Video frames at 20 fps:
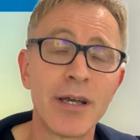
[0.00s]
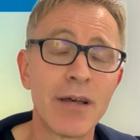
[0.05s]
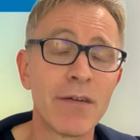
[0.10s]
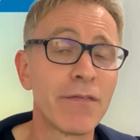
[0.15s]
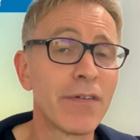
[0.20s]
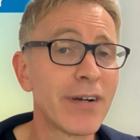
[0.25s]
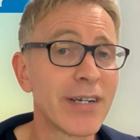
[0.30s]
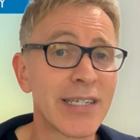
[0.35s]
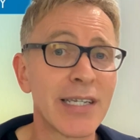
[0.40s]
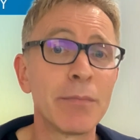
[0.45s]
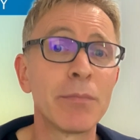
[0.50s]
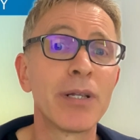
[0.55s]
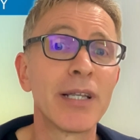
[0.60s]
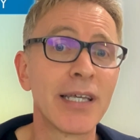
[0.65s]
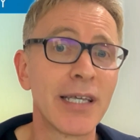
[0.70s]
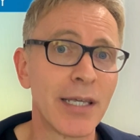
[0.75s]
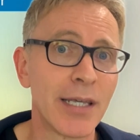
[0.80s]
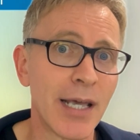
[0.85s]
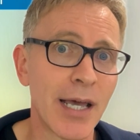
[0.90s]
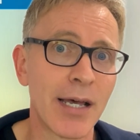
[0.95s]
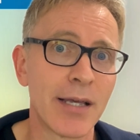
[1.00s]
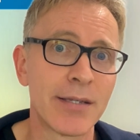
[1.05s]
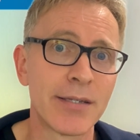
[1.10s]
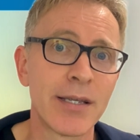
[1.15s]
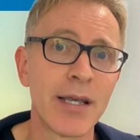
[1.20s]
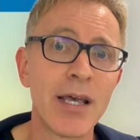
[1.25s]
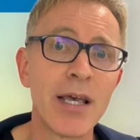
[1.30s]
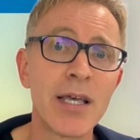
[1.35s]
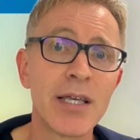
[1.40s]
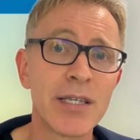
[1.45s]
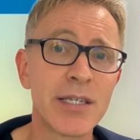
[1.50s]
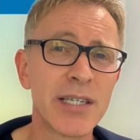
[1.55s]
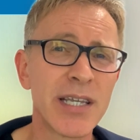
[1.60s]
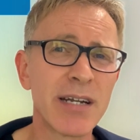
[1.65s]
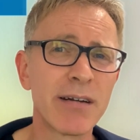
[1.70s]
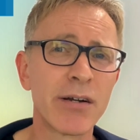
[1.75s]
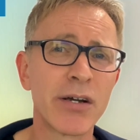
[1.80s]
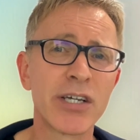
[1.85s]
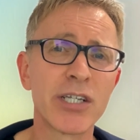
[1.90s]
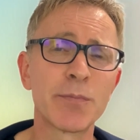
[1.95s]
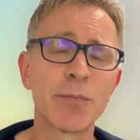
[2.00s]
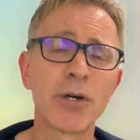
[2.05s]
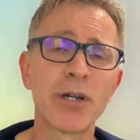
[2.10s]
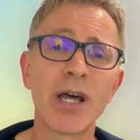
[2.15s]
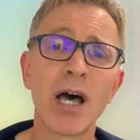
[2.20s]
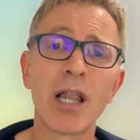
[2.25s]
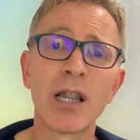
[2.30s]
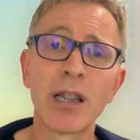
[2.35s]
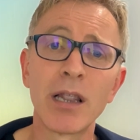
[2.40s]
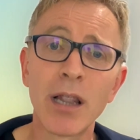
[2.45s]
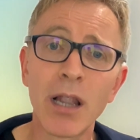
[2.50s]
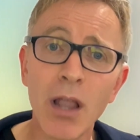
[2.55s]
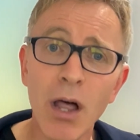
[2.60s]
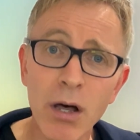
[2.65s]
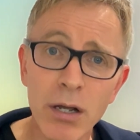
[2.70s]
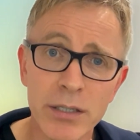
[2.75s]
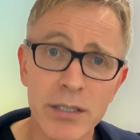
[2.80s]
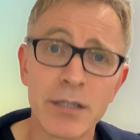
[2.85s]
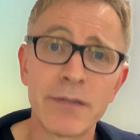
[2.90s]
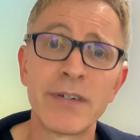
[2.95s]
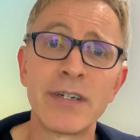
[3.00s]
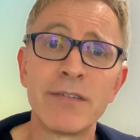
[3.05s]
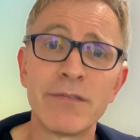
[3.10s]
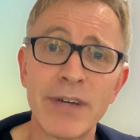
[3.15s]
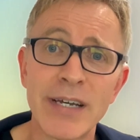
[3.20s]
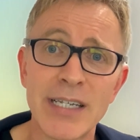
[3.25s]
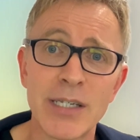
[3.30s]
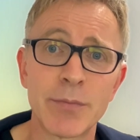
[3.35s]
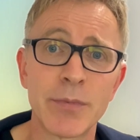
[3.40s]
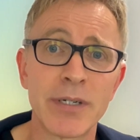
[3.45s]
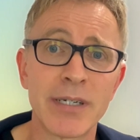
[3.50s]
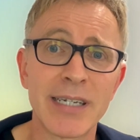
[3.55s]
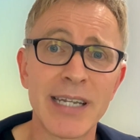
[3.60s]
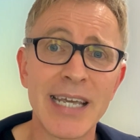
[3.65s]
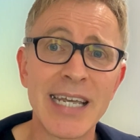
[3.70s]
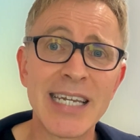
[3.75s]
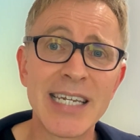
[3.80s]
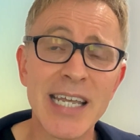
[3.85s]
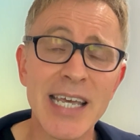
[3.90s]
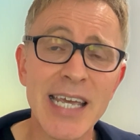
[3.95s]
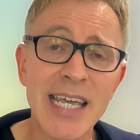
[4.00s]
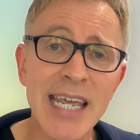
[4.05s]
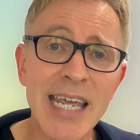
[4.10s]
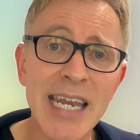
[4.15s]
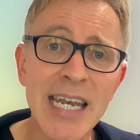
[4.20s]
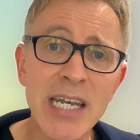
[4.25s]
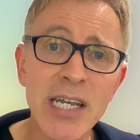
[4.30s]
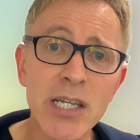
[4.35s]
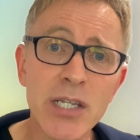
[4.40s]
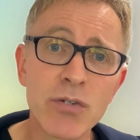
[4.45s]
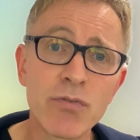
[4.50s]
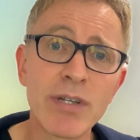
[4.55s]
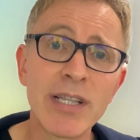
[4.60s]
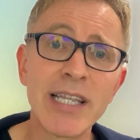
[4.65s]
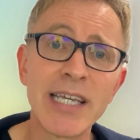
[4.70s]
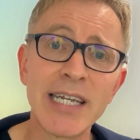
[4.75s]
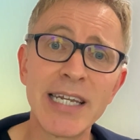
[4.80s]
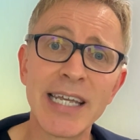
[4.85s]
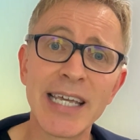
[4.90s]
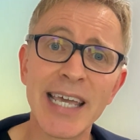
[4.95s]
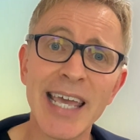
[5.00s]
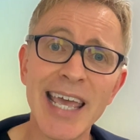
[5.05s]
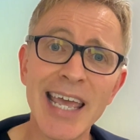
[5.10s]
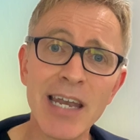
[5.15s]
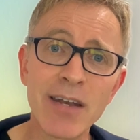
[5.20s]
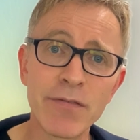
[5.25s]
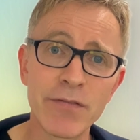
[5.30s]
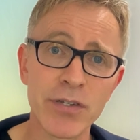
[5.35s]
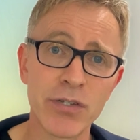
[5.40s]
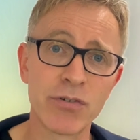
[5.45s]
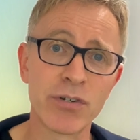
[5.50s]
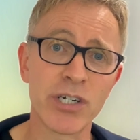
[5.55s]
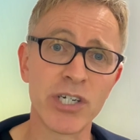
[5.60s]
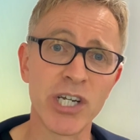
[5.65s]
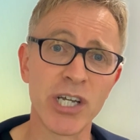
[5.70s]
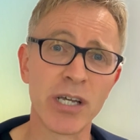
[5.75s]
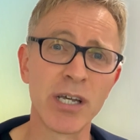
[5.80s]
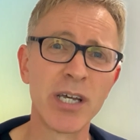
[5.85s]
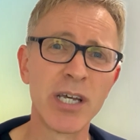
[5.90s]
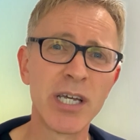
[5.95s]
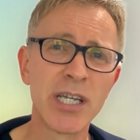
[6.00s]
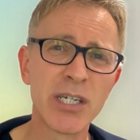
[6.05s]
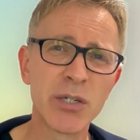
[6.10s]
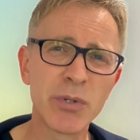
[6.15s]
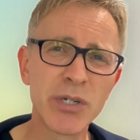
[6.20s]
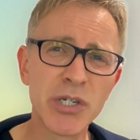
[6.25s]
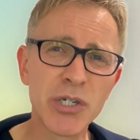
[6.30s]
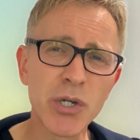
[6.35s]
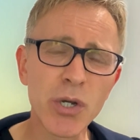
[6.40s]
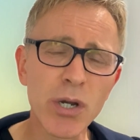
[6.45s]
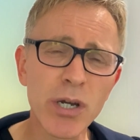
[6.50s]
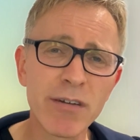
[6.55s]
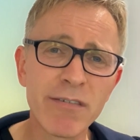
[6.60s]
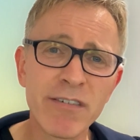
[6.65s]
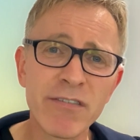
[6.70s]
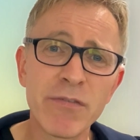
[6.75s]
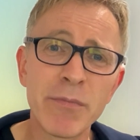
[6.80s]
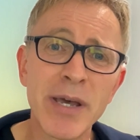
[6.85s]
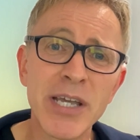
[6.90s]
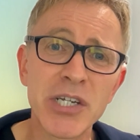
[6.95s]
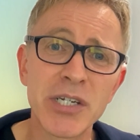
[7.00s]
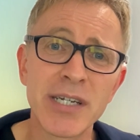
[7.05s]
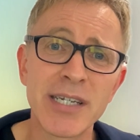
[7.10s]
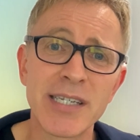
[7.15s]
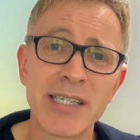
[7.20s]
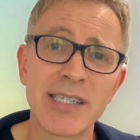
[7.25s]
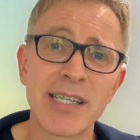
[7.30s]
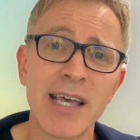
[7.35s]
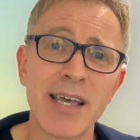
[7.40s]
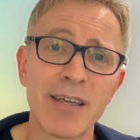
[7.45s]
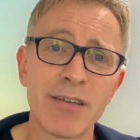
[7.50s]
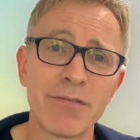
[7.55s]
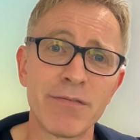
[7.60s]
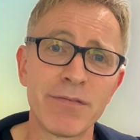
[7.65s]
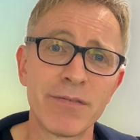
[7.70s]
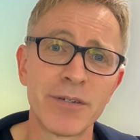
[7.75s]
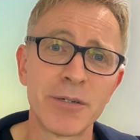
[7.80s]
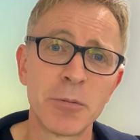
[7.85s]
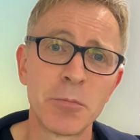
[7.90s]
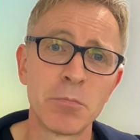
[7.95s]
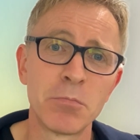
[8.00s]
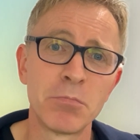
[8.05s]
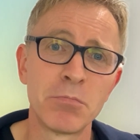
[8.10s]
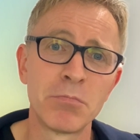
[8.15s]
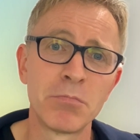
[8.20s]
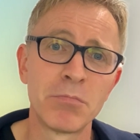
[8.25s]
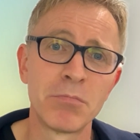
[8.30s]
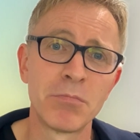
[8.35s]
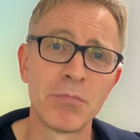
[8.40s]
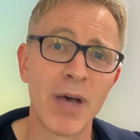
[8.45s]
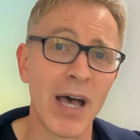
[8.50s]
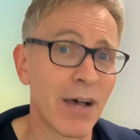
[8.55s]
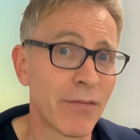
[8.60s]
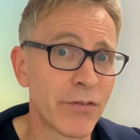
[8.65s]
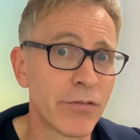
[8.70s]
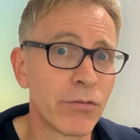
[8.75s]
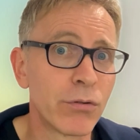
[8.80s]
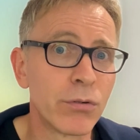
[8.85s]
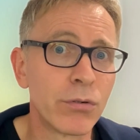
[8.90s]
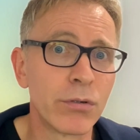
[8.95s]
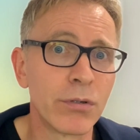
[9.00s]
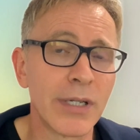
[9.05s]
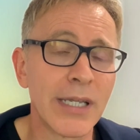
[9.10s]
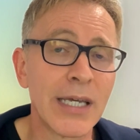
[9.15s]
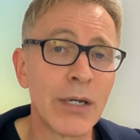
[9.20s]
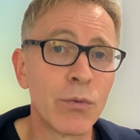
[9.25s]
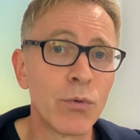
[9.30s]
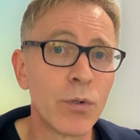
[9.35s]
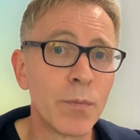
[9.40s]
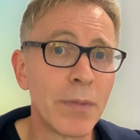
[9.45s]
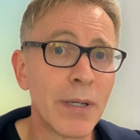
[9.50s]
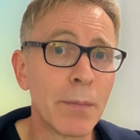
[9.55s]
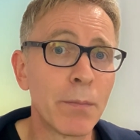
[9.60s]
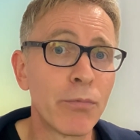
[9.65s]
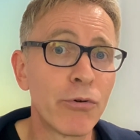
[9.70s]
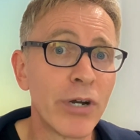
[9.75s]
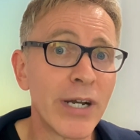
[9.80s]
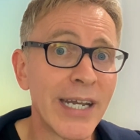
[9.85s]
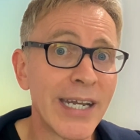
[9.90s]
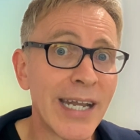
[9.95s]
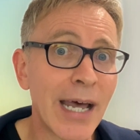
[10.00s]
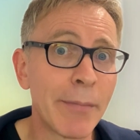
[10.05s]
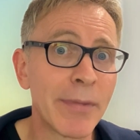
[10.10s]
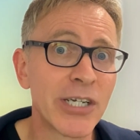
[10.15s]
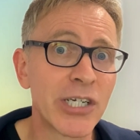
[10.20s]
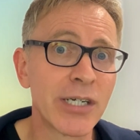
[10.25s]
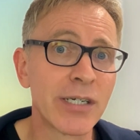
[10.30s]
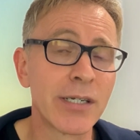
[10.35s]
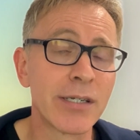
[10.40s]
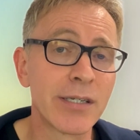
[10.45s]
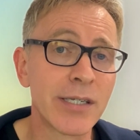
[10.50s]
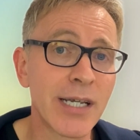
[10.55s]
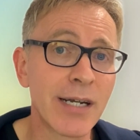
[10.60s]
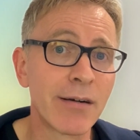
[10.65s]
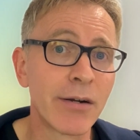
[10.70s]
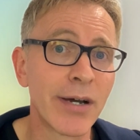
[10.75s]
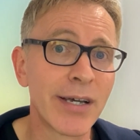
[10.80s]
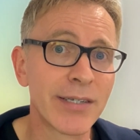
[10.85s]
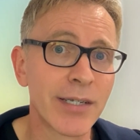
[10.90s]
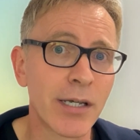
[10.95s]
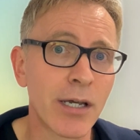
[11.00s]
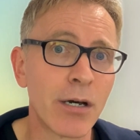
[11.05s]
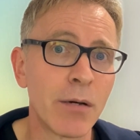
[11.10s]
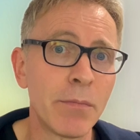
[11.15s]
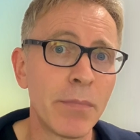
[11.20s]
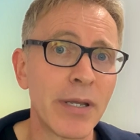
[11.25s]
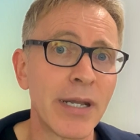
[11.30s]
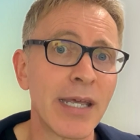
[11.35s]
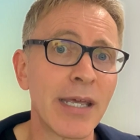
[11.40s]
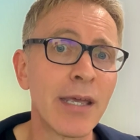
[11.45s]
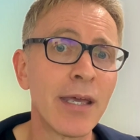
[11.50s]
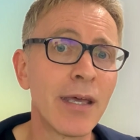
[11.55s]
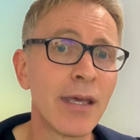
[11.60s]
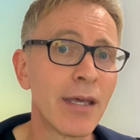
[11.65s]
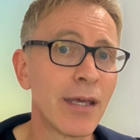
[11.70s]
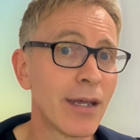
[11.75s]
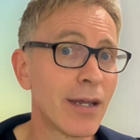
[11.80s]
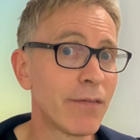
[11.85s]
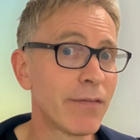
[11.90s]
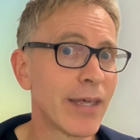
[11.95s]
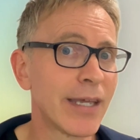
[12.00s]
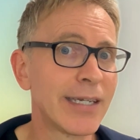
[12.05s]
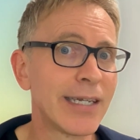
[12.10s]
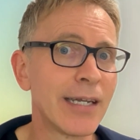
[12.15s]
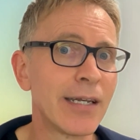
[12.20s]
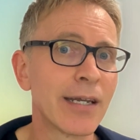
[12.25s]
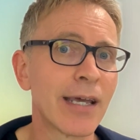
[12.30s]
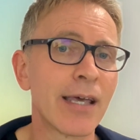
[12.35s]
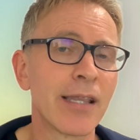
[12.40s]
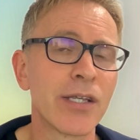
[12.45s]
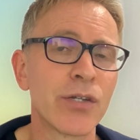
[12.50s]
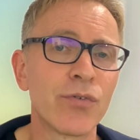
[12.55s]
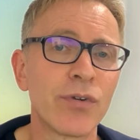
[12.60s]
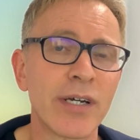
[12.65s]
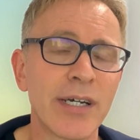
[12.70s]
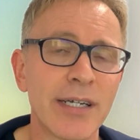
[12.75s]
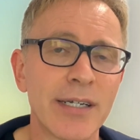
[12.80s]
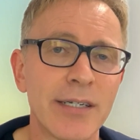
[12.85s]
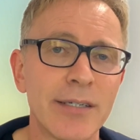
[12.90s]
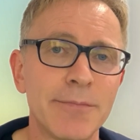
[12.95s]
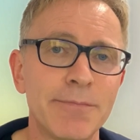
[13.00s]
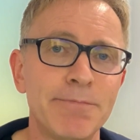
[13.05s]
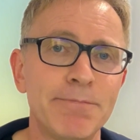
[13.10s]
Very simply, yes. Xero has put a lot of investment into industry-leading infrastructure to ensure your information is safe. After all, it would be pretty damaging to Xero as a company if they didn't get this right.